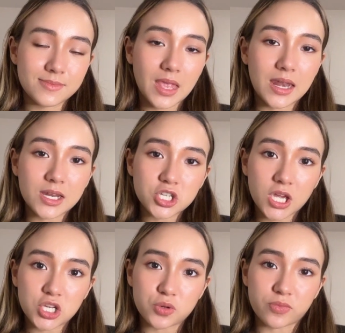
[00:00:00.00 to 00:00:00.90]
An
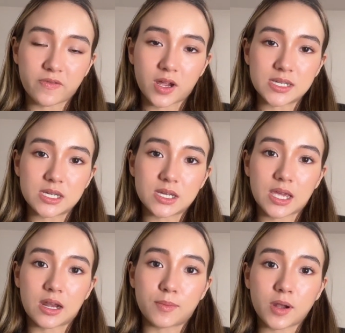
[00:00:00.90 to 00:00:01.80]
education provider
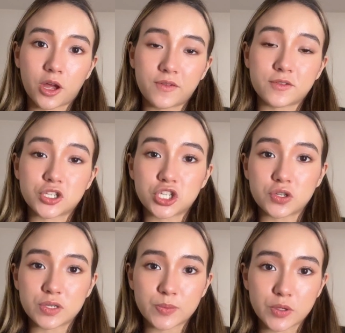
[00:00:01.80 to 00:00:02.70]
can apply for a
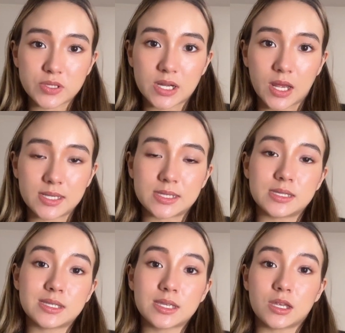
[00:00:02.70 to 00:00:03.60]
student sponsor
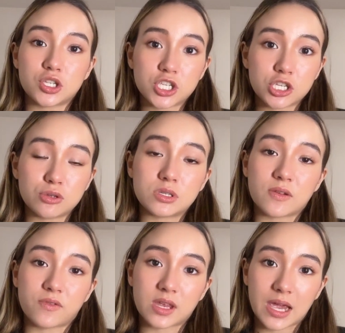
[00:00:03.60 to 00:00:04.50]
license in two
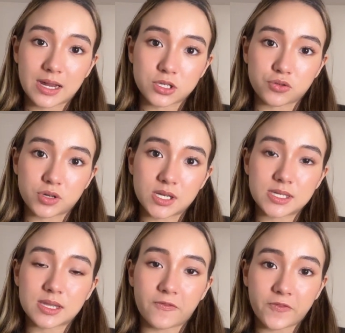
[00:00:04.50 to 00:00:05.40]
different
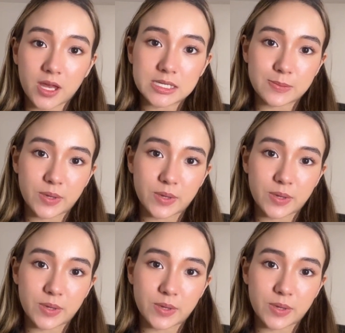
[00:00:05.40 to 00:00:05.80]
categories, the first